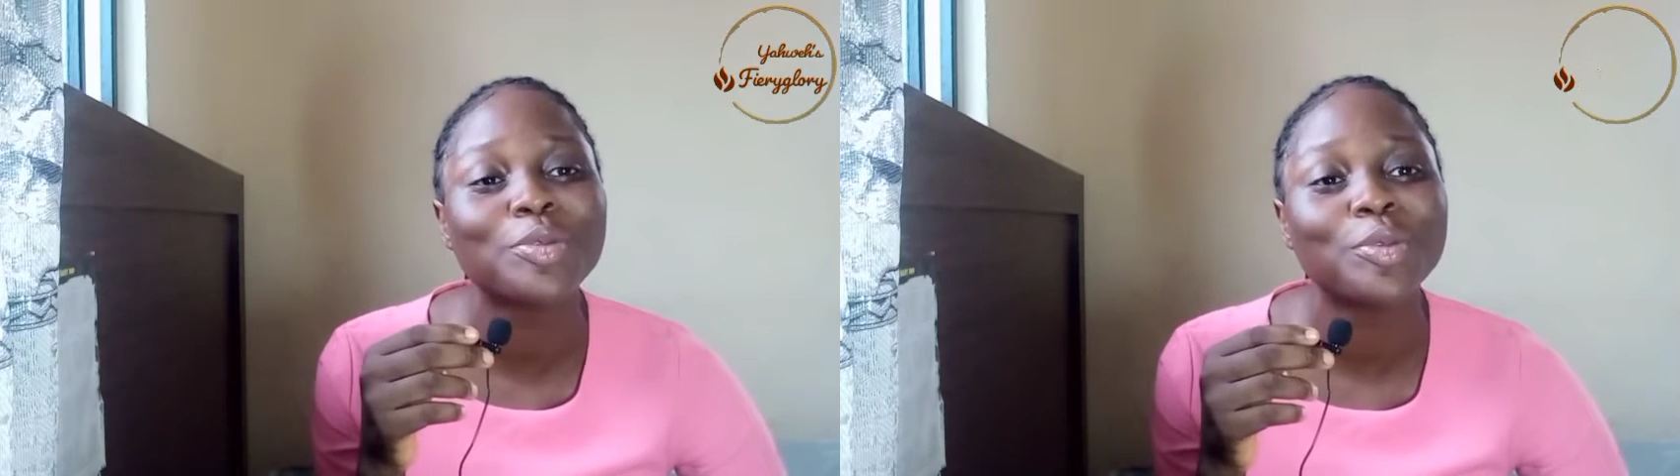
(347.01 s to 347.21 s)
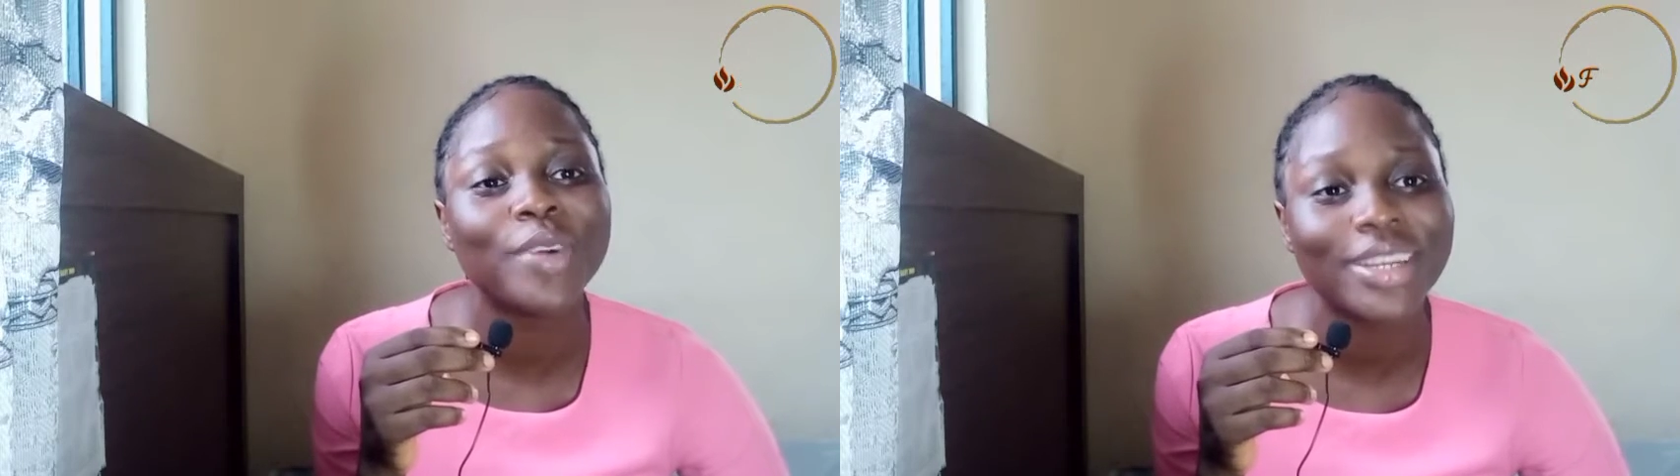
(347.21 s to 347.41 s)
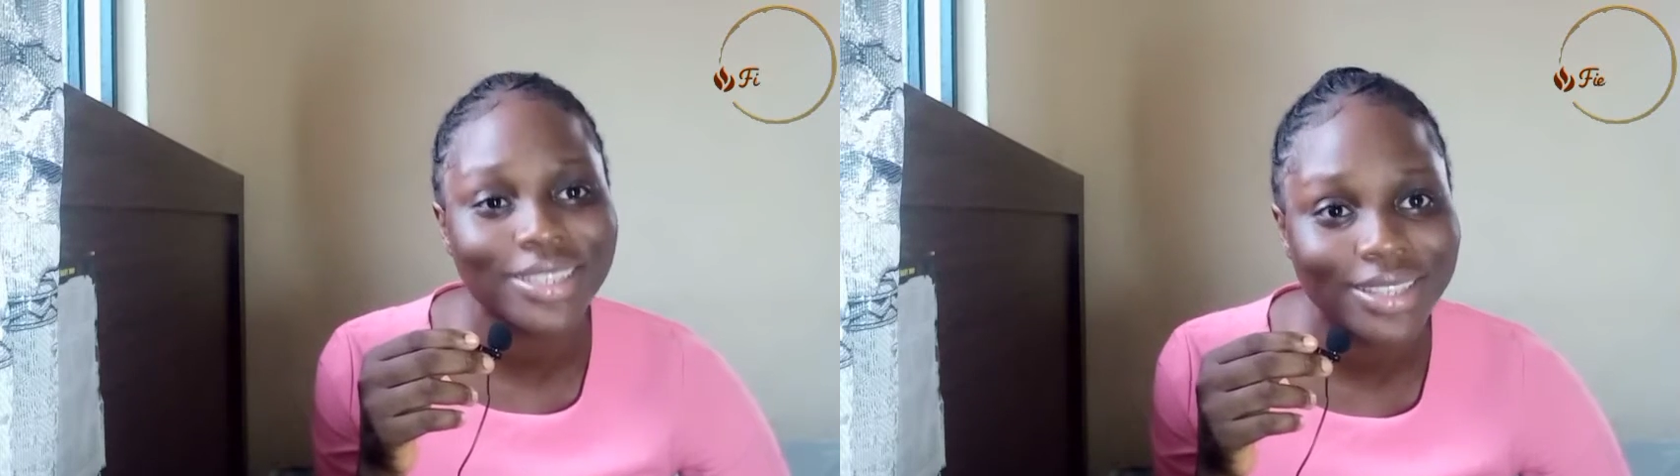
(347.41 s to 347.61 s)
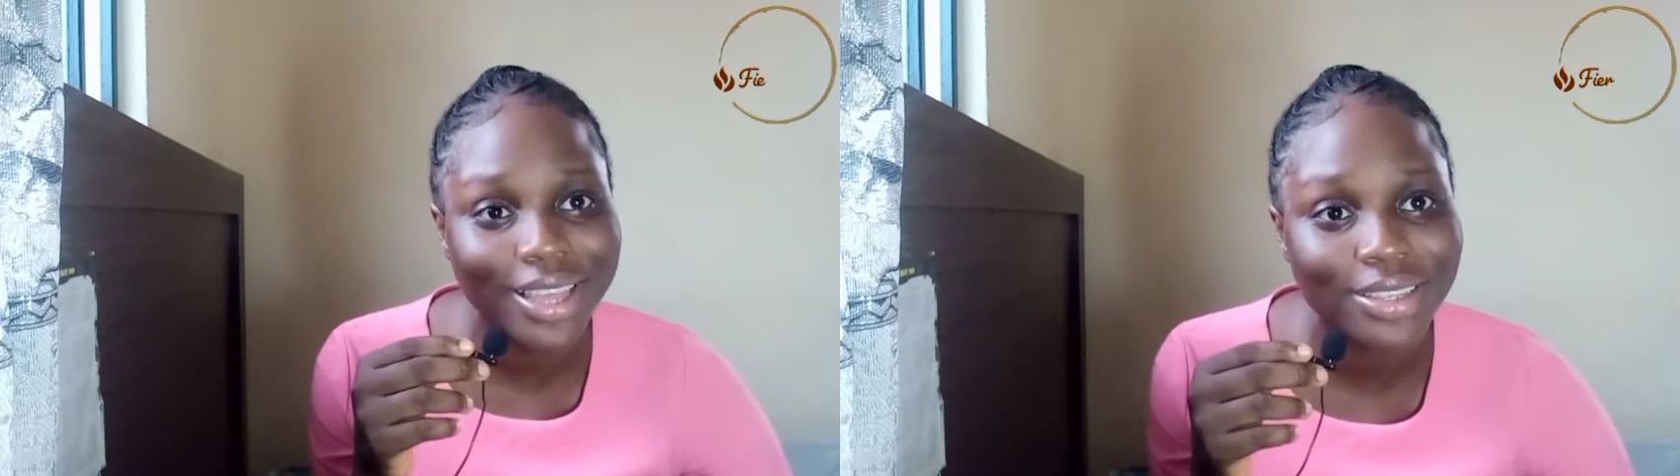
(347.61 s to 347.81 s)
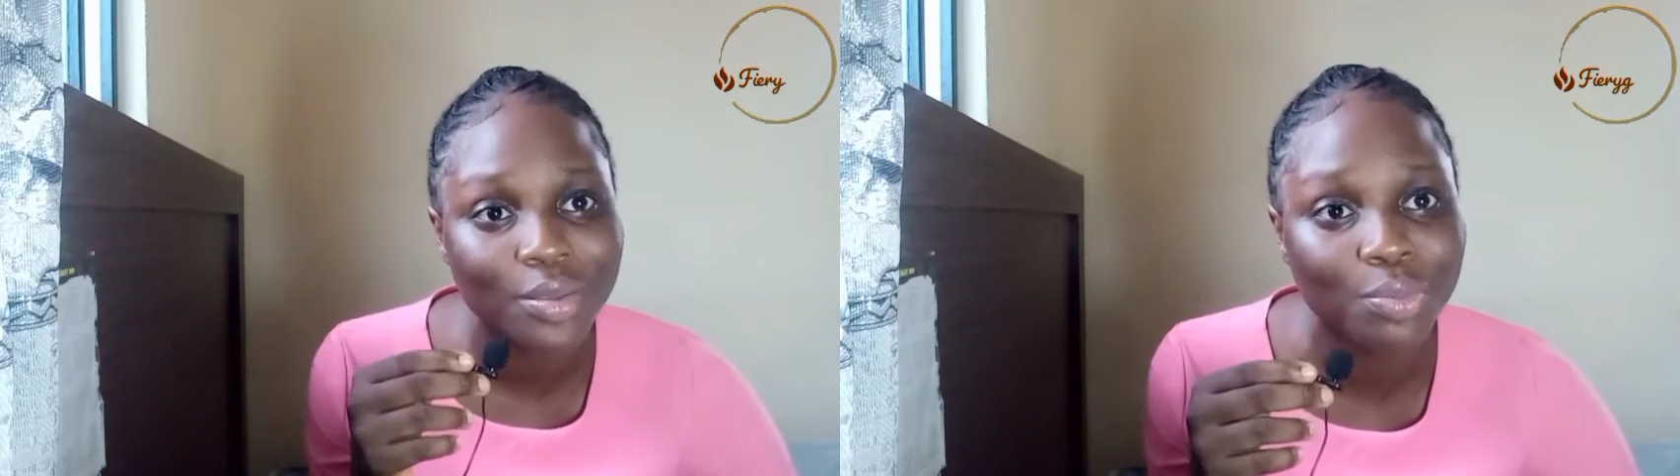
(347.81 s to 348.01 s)
to rest.
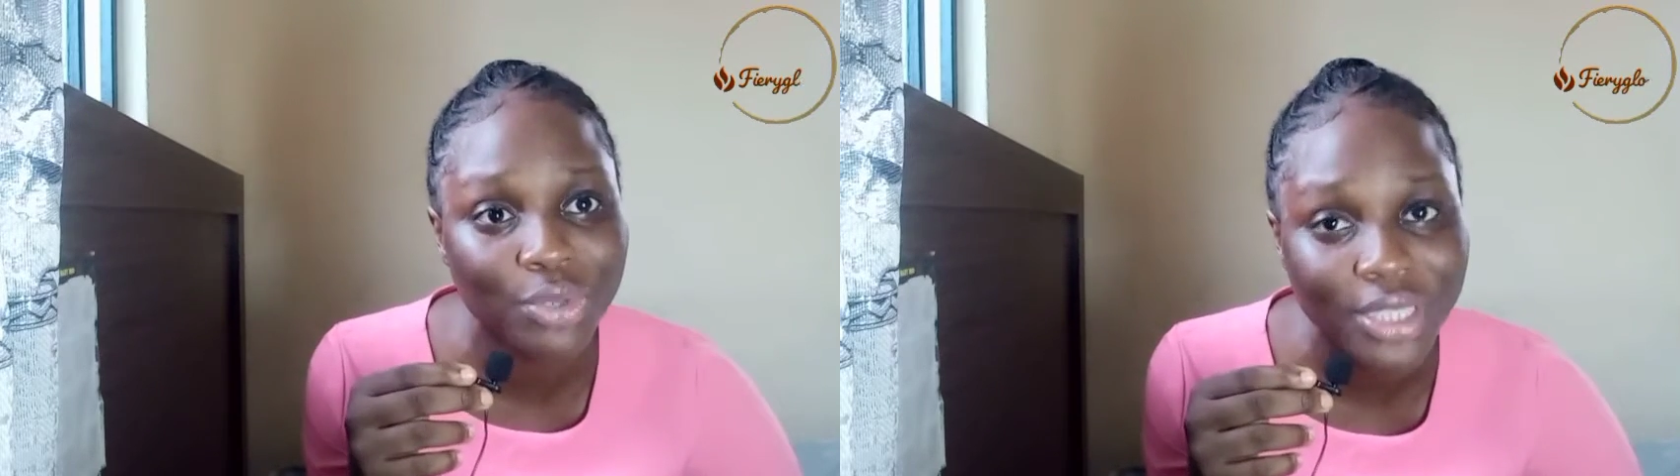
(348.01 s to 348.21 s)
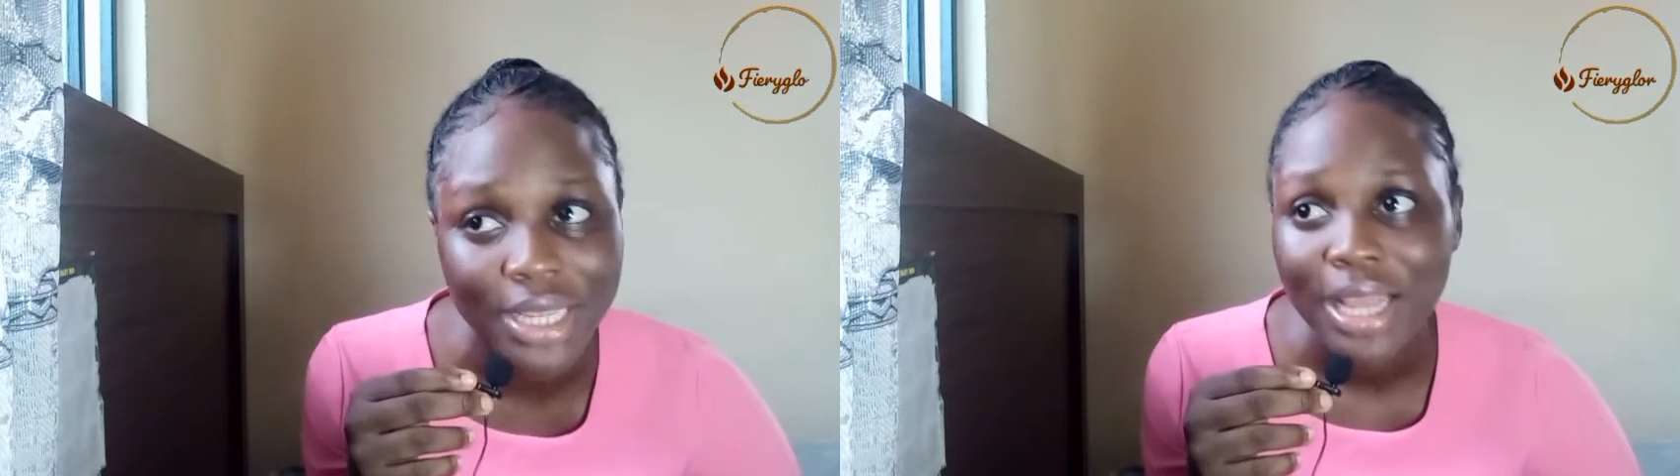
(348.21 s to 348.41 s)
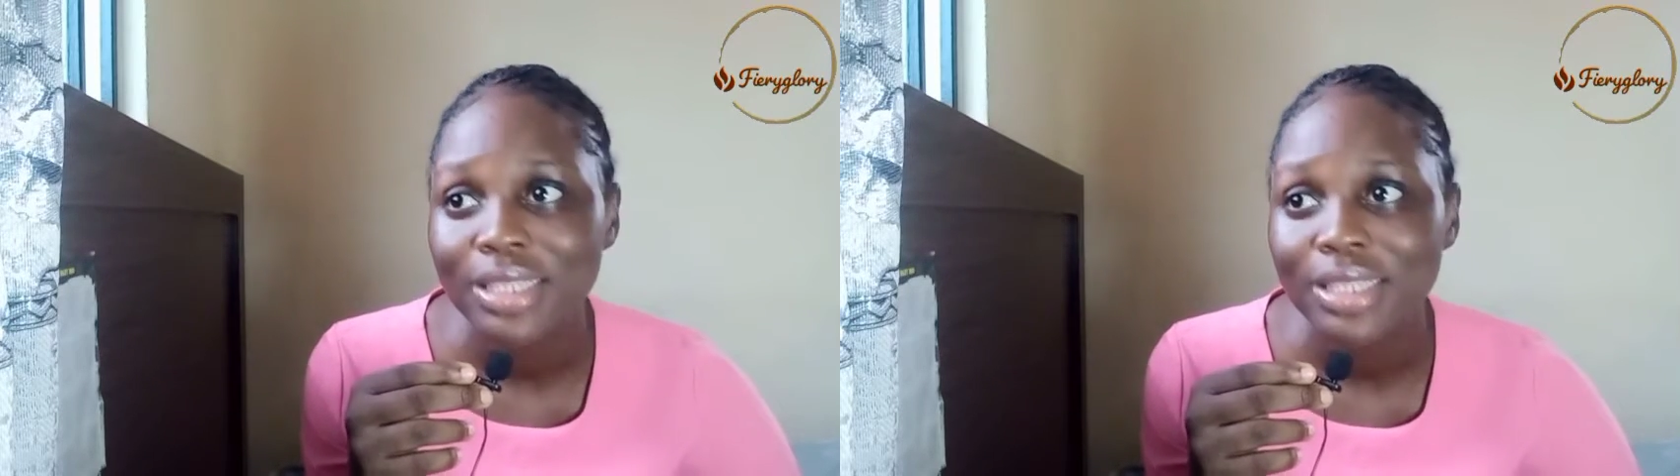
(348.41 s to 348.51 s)
Yes, breathe.